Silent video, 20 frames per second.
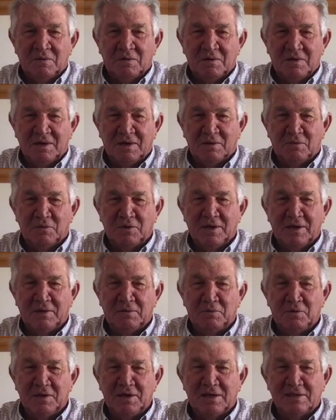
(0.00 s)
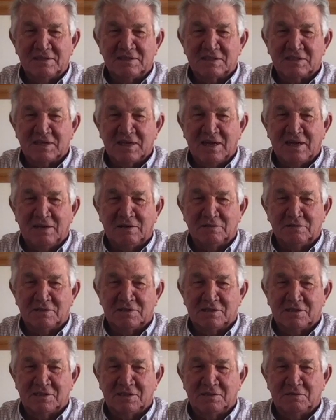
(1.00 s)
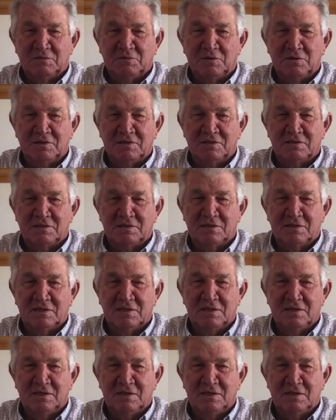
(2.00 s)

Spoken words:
Yeah, we had scouts. It was